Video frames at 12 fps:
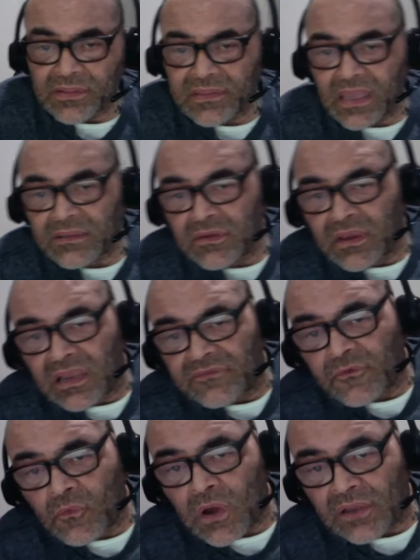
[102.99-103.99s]
to thank you guys
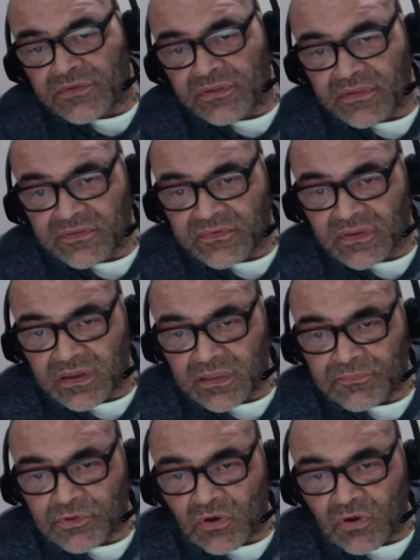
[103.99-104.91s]
for watching this clip.